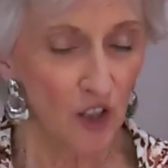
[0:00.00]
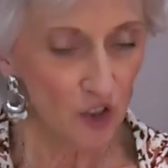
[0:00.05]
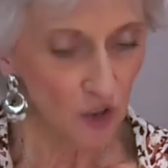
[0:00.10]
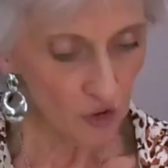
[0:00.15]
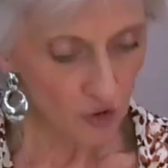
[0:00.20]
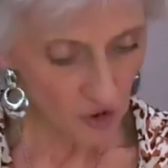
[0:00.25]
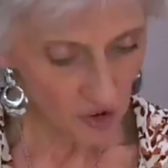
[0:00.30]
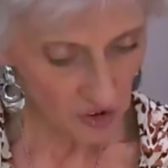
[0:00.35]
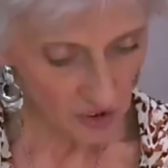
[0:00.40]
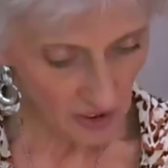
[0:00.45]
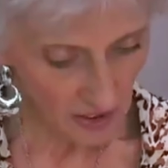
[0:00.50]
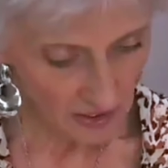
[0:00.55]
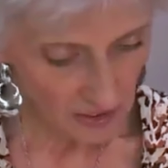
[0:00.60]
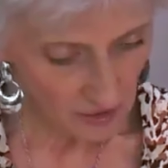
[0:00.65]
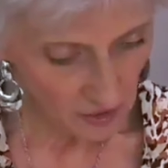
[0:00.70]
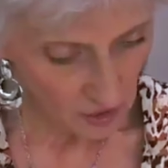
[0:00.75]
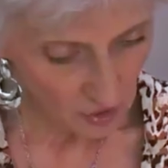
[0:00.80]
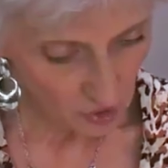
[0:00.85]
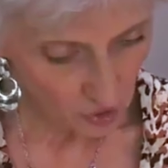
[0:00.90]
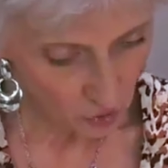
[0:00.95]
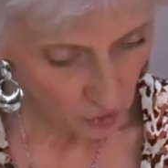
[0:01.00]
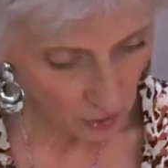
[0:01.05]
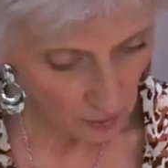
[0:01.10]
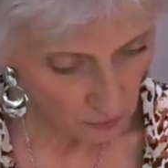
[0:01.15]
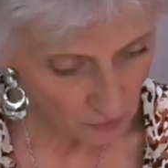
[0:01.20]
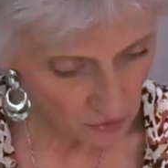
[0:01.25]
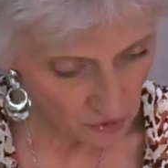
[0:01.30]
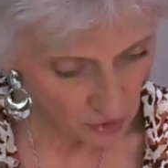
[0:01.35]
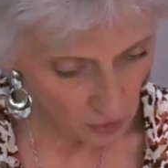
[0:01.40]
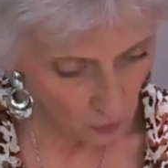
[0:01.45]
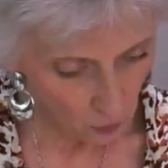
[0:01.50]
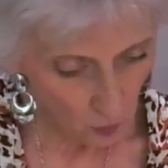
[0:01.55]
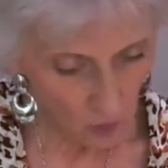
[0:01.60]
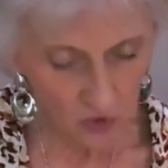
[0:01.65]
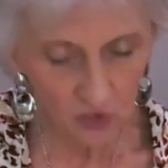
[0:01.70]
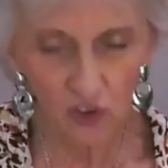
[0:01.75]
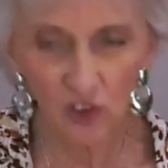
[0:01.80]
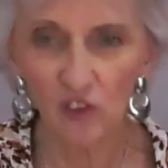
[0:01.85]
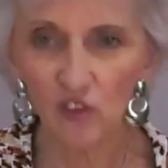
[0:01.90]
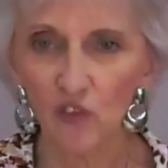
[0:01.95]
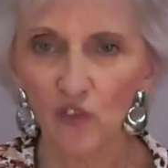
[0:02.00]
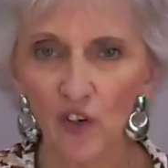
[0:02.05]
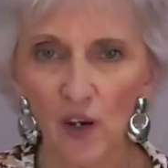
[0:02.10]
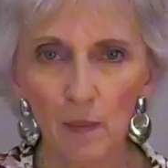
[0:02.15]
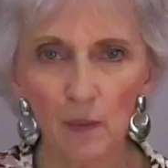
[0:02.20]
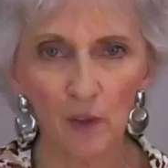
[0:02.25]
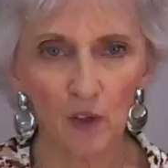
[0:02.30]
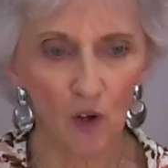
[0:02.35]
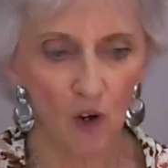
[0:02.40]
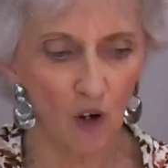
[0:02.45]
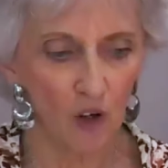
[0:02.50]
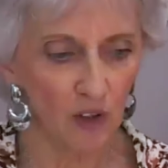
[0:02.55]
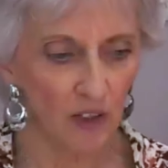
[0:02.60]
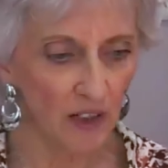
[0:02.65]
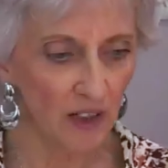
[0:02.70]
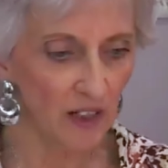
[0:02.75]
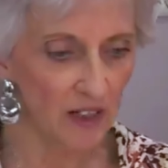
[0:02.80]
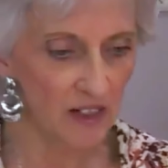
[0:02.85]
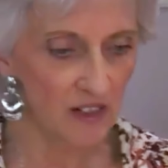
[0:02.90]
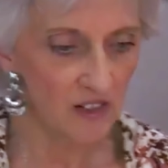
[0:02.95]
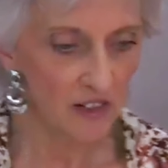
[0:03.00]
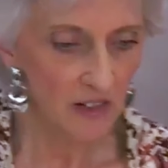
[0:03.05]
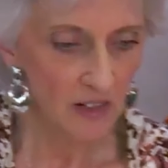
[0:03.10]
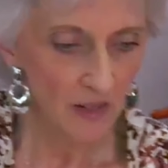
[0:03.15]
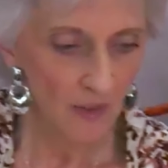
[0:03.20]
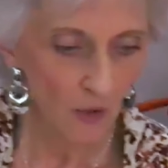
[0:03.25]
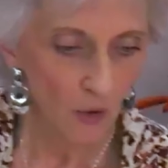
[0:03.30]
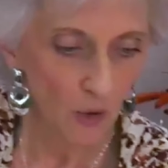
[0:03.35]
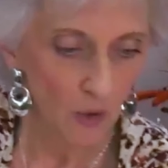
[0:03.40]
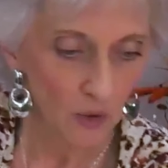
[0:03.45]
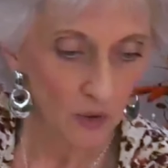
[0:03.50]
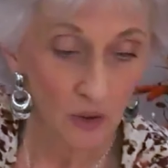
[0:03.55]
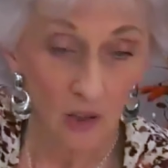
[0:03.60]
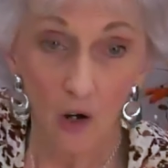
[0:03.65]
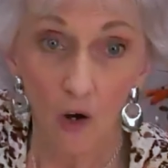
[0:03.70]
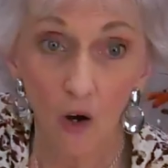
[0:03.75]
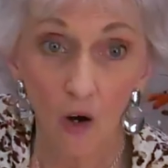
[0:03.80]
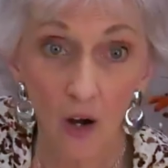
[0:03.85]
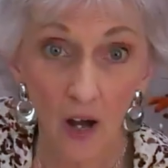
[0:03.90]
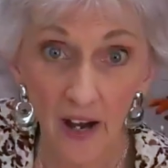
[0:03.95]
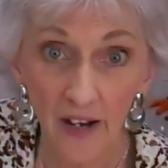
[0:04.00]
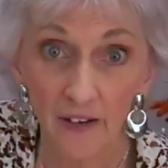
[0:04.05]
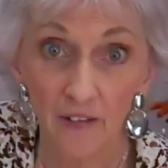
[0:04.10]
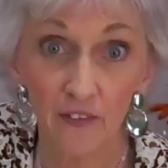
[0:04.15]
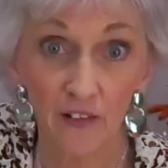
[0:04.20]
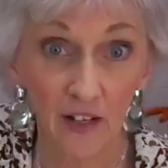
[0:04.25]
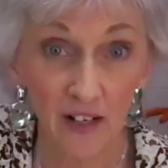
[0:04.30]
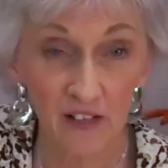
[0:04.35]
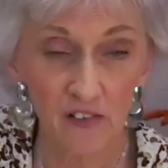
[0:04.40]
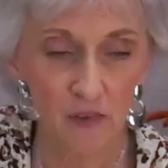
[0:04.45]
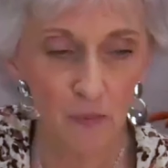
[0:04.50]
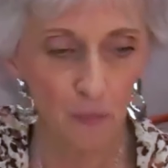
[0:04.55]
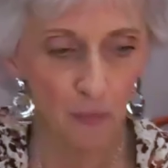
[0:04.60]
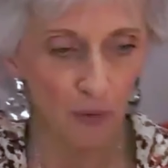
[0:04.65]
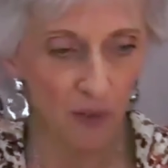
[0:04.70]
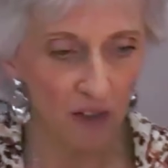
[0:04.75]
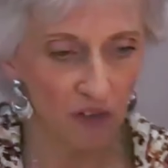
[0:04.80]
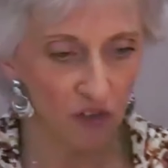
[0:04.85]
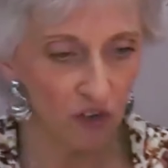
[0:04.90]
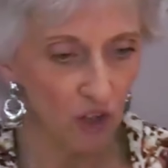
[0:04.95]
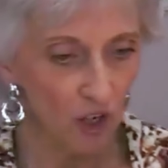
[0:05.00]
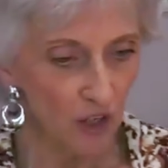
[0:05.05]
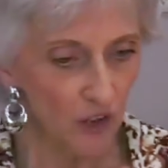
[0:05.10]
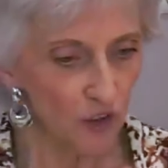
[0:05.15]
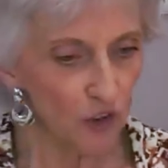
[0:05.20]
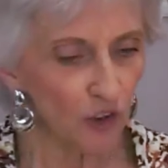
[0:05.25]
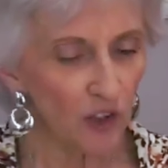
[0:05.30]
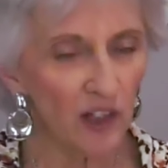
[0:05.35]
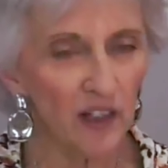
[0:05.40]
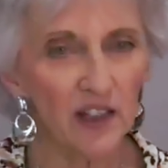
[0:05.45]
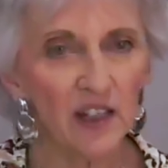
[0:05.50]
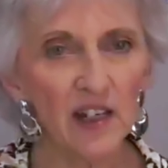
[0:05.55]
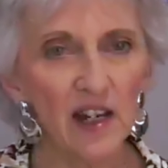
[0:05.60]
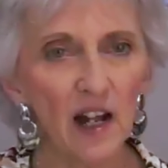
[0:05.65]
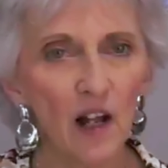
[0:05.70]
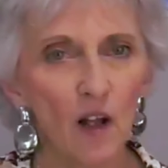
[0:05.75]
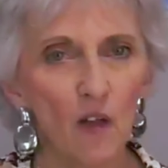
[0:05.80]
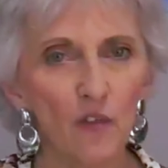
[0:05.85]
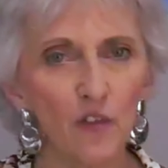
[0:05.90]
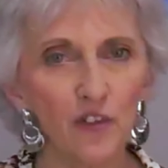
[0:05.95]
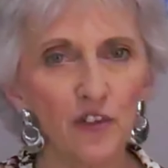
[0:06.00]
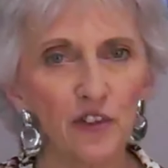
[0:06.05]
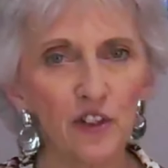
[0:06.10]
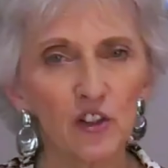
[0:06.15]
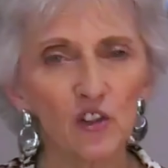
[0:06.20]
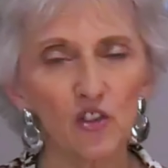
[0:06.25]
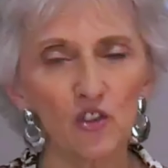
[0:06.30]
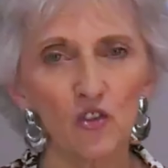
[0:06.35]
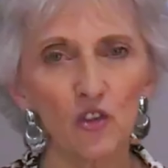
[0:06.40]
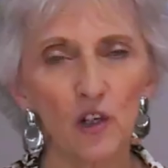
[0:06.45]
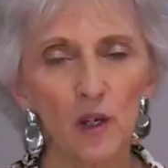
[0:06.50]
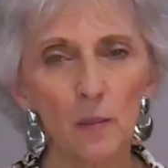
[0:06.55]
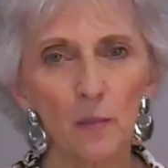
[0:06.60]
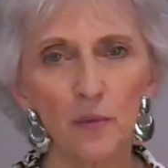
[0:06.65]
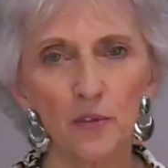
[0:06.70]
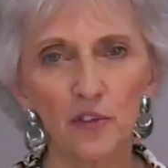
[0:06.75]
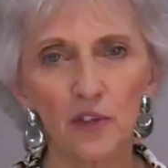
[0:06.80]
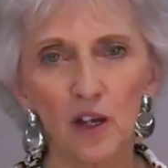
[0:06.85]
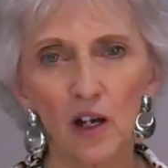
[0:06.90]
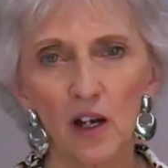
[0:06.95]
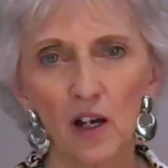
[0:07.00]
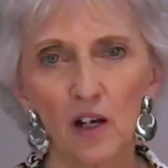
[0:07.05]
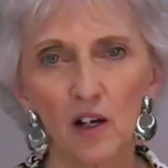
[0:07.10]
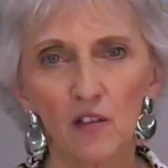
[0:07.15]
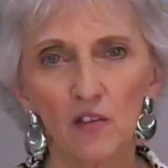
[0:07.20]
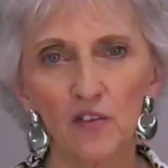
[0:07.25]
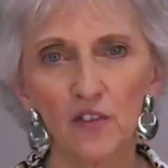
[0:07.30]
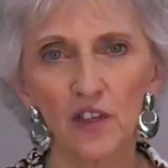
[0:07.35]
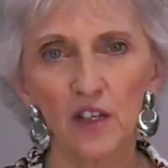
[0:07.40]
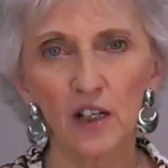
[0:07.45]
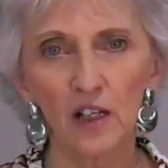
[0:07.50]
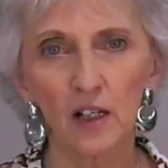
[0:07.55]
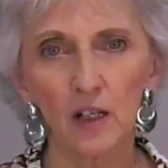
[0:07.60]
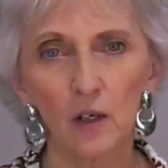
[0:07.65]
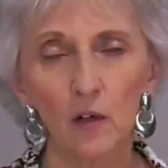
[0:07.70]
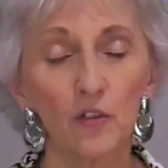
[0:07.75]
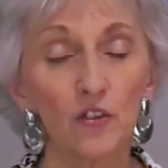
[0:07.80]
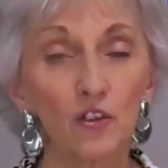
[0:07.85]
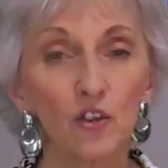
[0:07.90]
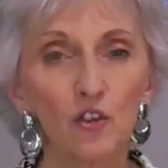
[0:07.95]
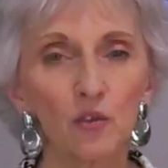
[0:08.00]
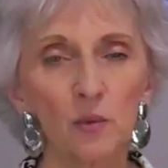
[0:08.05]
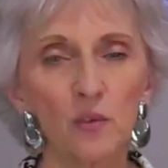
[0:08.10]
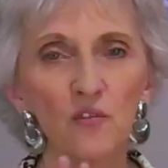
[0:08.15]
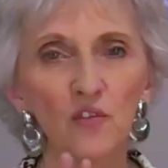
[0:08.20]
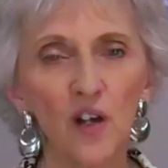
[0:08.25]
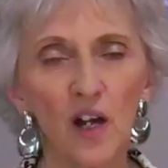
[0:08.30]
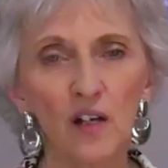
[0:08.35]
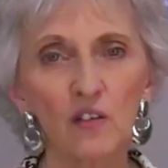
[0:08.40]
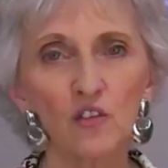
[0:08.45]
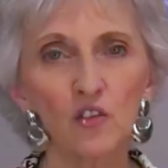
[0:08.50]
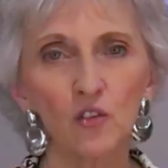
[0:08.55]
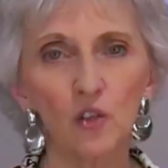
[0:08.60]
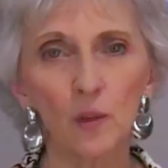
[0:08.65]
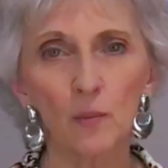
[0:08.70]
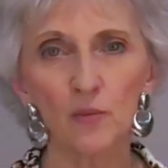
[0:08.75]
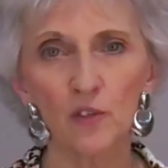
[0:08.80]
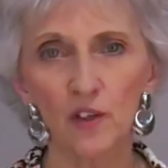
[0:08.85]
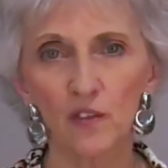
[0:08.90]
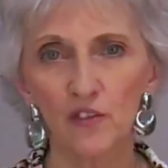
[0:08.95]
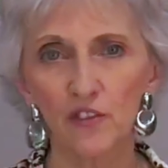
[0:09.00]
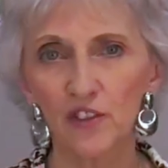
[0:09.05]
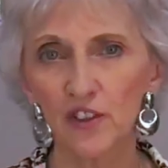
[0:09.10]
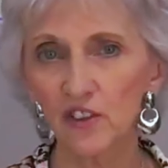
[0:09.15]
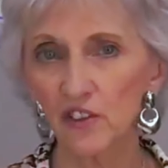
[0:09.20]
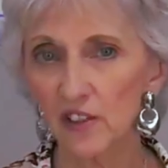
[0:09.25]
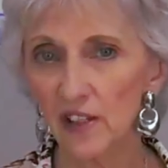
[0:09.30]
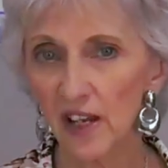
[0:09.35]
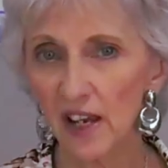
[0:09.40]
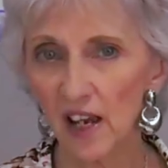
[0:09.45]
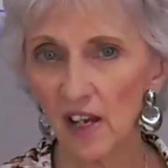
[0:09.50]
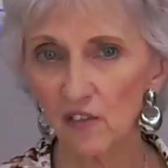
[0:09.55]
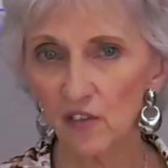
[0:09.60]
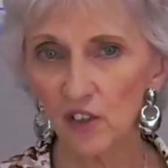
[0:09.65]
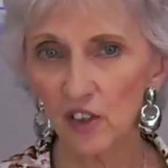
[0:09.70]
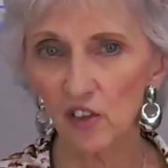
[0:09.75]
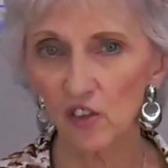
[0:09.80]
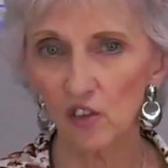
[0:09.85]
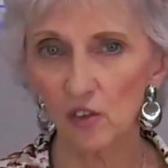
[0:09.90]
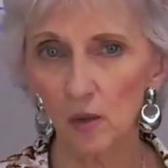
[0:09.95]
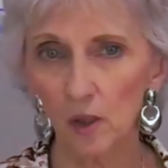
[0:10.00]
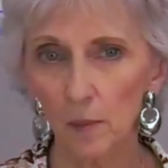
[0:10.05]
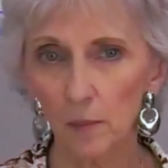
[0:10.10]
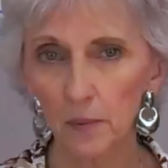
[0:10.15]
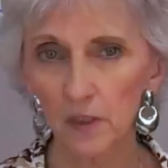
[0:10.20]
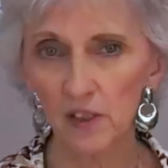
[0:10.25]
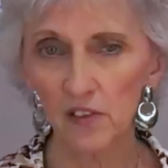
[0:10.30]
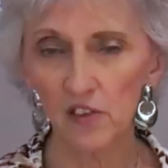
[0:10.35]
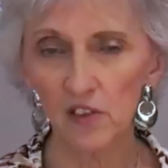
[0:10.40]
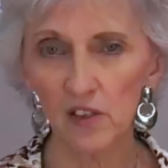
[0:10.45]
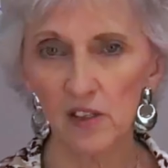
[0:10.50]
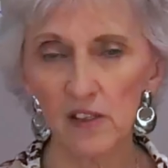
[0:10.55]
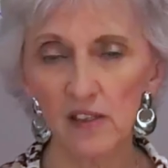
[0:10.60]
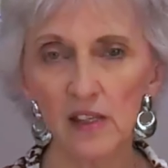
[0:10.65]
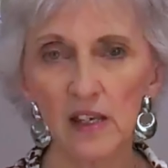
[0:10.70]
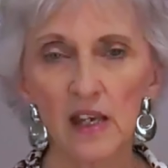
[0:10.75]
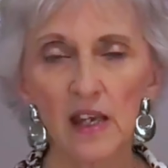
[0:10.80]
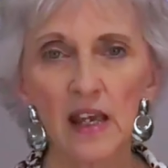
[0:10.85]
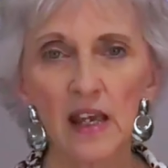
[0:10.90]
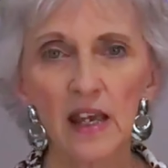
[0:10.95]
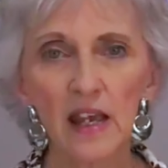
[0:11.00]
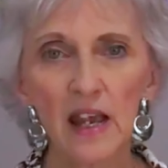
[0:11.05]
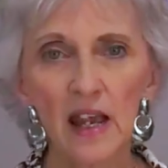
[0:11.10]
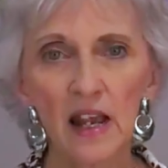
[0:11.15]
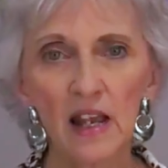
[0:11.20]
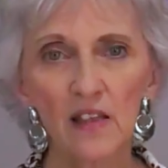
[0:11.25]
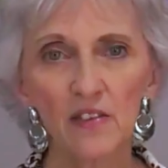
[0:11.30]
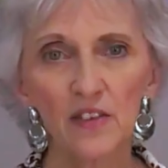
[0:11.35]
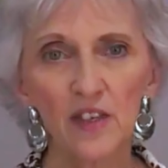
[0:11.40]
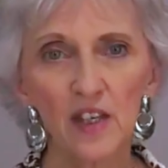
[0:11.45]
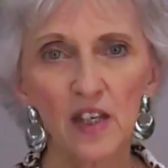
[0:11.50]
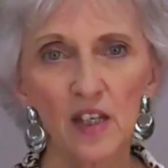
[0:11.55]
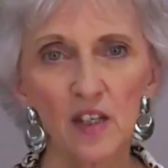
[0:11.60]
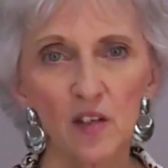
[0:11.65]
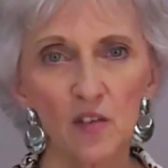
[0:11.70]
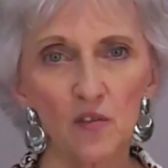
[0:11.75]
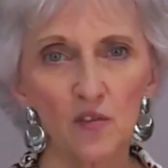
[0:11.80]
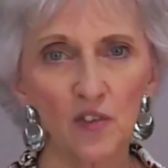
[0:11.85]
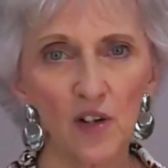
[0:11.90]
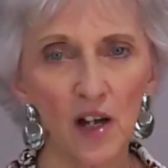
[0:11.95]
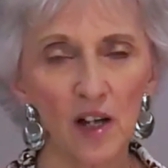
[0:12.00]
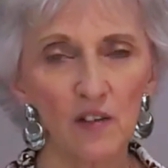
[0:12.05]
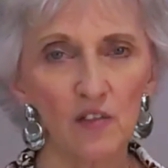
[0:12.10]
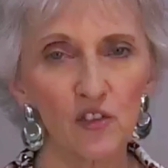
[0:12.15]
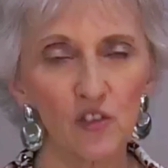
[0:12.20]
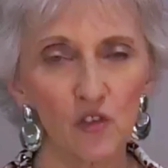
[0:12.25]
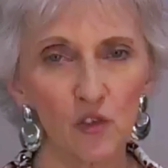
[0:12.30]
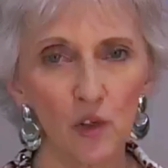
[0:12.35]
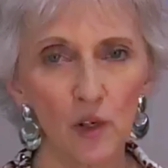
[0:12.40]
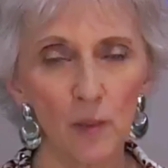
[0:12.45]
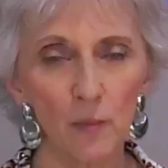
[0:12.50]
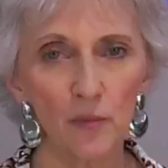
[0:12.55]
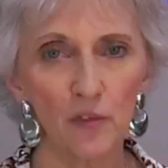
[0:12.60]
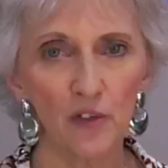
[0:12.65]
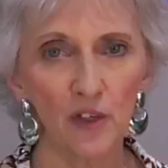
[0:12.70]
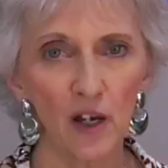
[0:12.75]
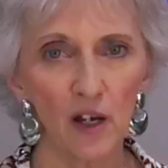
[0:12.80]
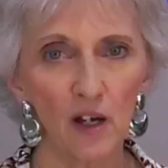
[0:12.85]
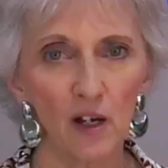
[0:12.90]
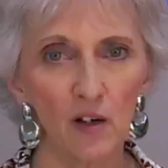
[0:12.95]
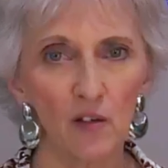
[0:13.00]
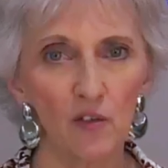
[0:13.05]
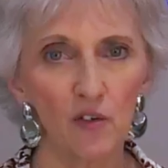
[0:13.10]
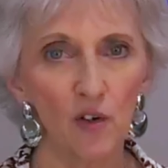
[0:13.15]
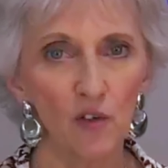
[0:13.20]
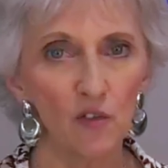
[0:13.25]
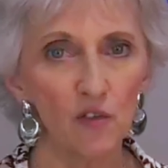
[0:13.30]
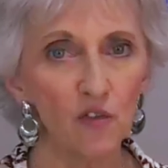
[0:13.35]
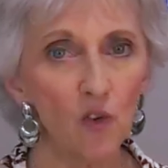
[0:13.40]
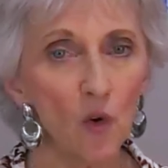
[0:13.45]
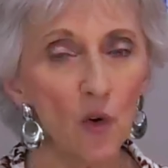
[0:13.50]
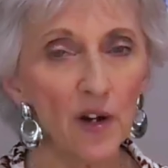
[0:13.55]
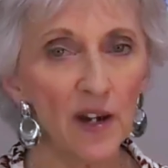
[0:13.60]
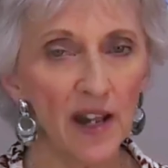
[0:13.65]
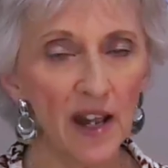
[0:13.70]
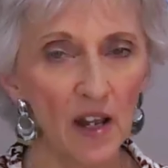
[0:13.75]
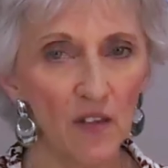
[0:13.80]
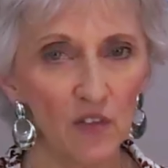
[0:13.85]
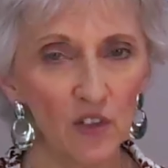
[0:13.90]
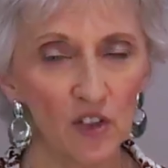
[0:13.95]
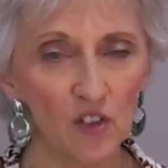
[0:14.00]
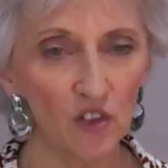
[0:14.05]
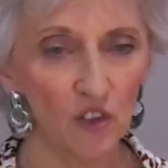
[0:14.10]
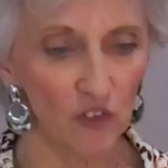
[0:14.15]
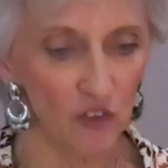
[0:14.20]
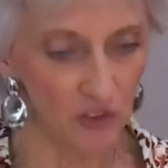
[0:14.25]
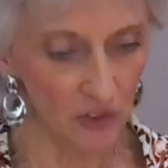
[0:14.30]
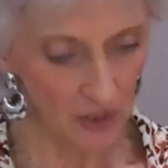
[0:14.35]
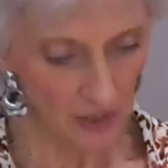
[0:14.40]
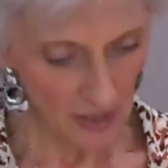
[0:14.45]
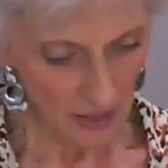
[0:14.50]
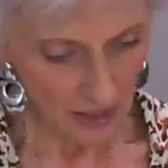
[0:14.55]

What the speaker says: You're just cutting the strips. So once you get your fabric all cut or all ironed nice and pressed, you're cutting out 5 strips of 6.5 inch pieces, and then 5 strips of 4.5 inches.